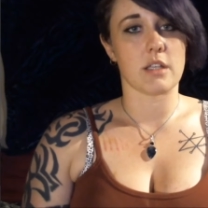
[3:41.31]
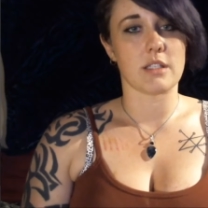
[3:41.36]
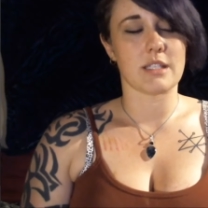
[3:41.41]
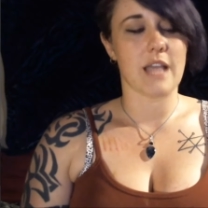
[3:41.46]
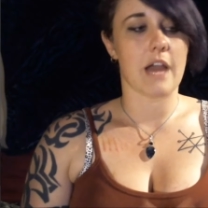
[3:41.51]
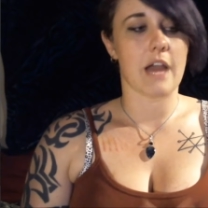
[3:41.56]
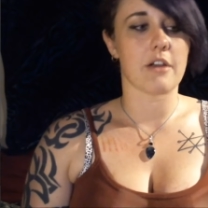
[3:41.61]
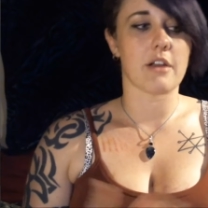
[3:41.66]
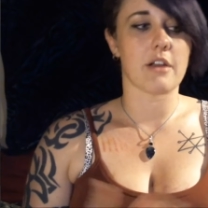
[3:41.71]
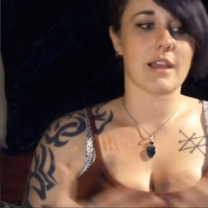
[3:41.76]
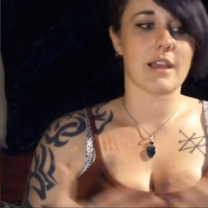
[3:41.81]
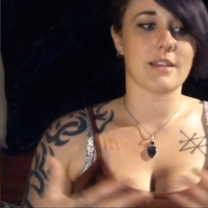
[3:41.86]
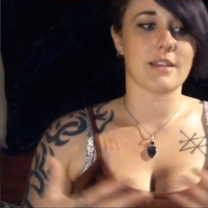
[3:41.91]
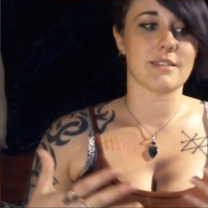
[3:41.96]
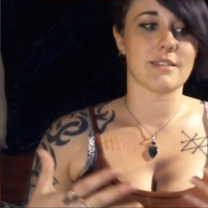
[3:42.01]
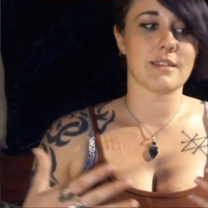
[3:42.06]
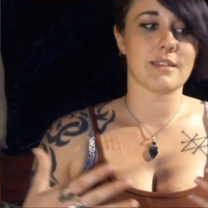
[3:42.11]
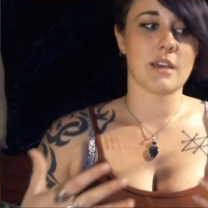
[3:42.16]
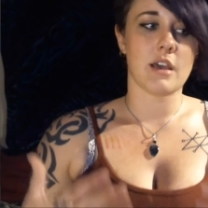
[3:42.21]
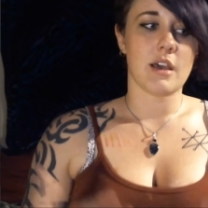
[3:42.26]

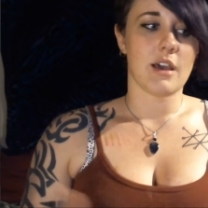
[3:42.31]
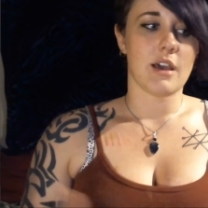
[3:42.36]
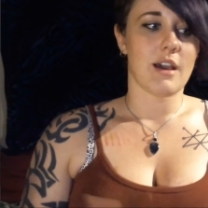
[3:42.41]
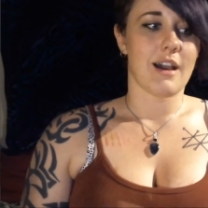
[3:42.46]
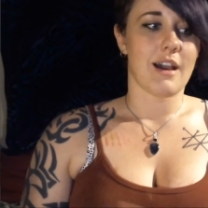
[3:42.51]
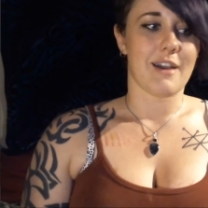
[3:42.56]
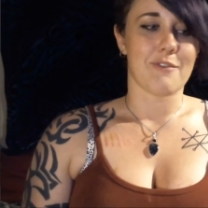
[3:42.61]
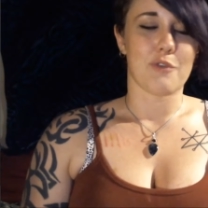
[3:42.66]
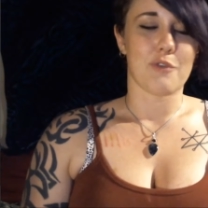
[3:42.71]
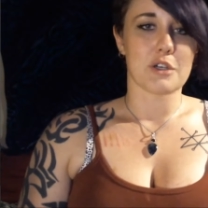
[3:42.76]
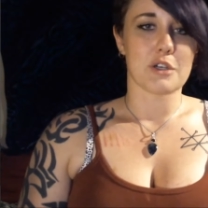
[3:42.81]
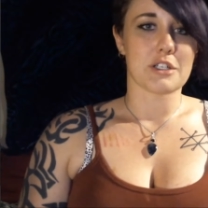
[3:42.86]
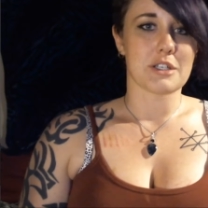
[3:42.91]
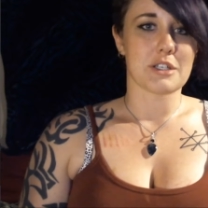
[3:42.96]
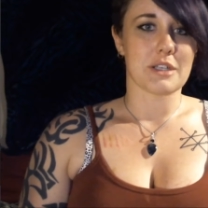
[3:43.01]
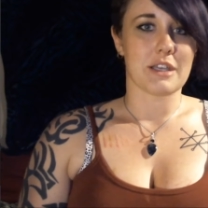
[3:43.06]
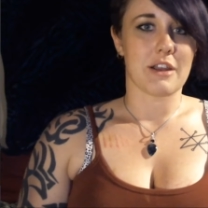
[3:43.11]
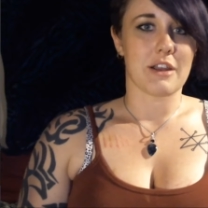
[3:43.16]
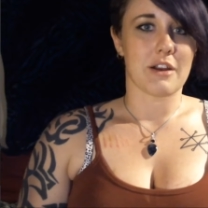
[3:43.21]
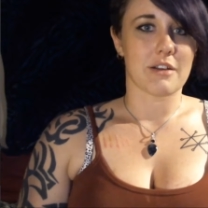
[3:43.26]
Saturdays,
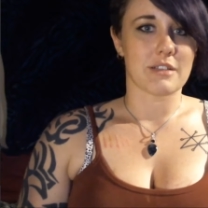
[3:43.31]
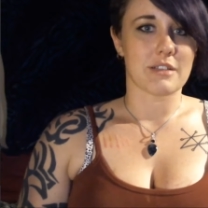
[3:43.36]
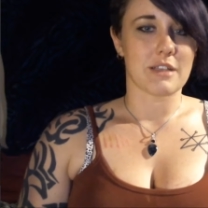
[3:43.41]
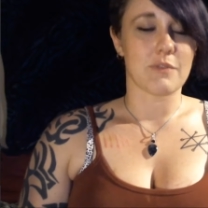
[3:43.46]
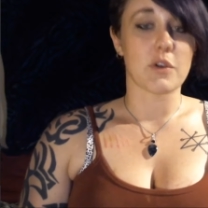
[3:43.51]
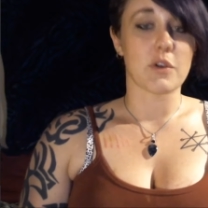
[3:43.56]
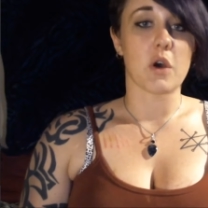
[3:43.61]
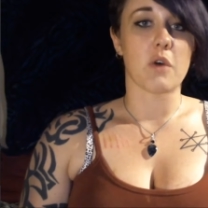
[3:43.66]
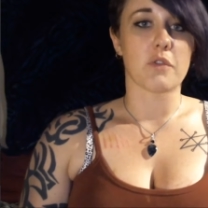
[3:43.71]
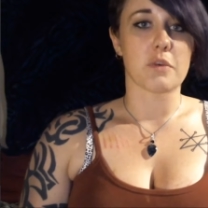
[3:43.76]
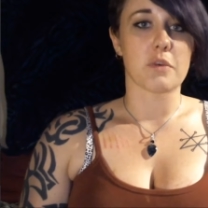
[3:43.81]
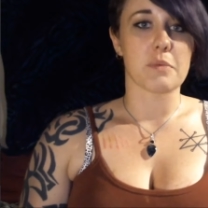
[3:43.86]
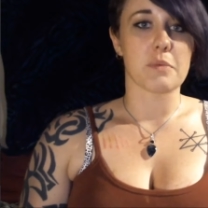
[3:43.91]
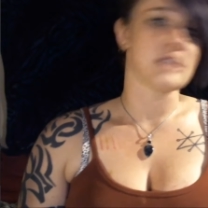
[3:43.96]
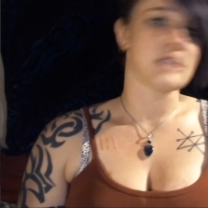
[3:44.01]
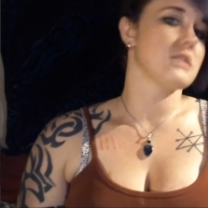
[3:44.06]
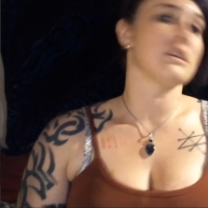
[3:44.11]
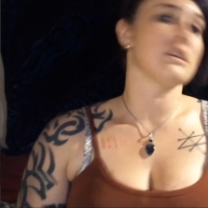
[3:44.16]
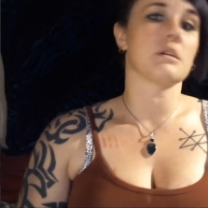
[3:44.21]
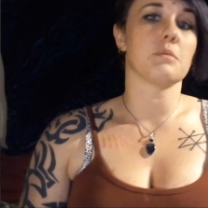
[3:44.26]
unfortunately, are difficult for me
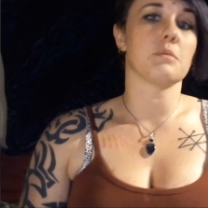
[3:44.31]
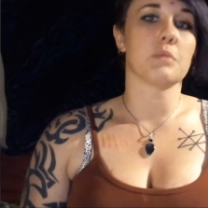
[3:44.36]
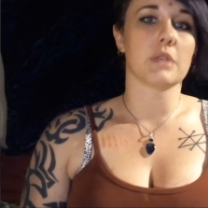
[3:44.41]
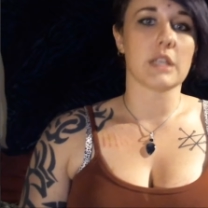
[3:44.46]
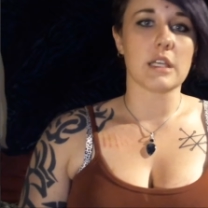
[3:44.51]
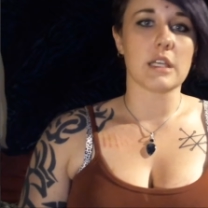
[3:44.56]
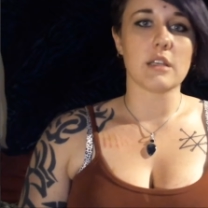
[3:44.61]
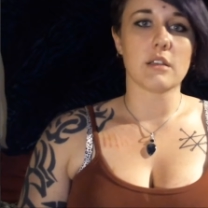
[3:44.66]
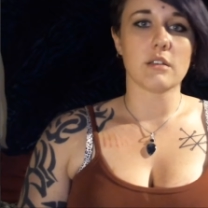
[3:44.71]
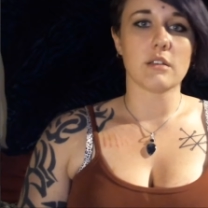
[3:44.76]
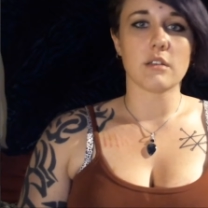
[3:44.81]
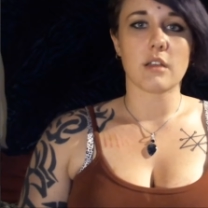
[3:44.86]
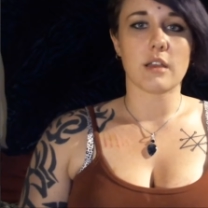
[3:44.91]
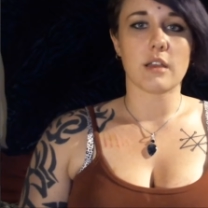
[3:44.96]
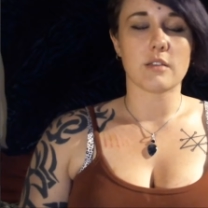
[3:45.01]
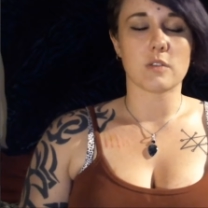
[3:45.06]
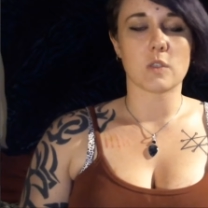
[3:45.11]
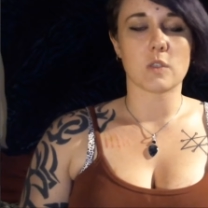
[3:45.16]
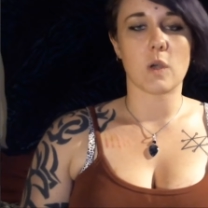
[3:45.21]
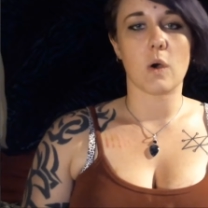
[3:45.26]
to complete,
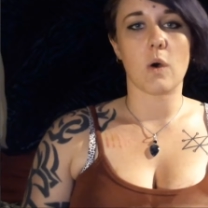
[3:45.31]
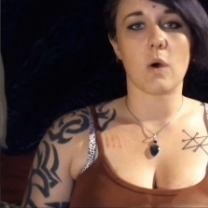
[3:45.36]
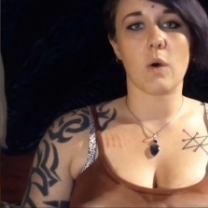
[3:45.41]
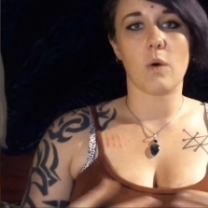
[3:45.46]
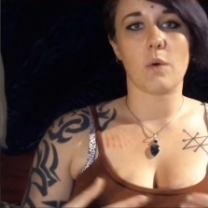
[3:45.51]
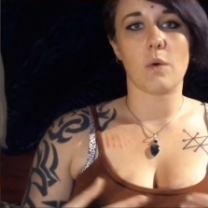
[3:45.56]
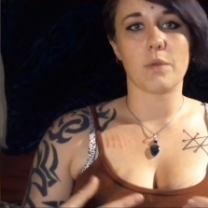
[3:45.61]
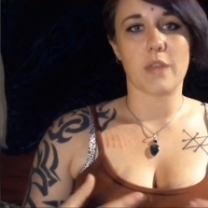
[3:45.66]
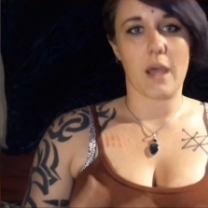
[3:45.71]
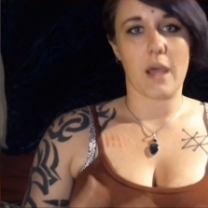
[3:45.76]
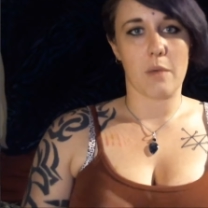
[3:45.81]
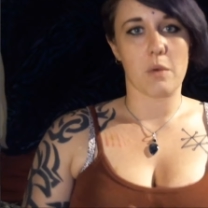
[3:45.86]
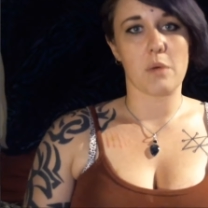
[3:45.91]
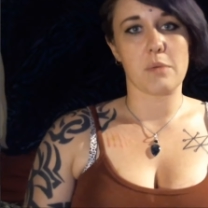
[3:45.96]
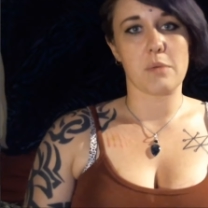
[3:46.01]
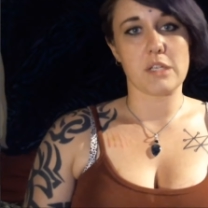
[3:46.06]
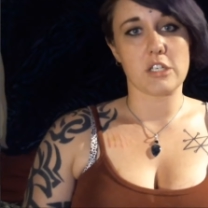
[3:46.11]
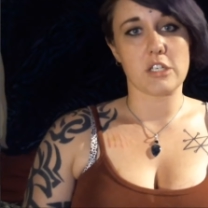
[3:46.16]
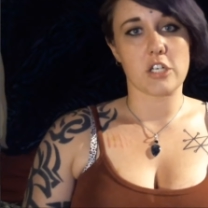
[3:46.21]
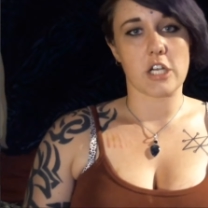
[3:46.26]
so that will
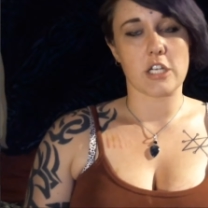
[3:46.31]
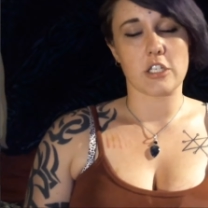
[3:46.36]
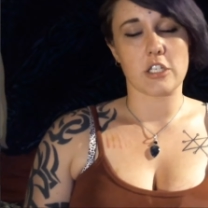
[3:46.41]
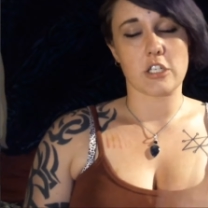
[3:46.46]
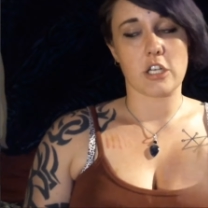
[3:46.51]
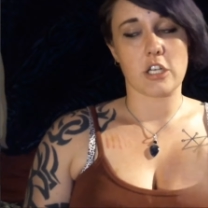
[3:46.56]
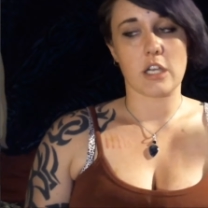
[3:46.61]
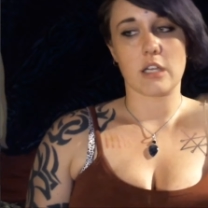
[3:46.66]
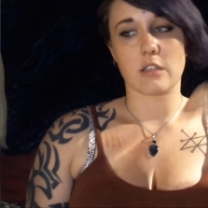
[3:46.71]
be changing.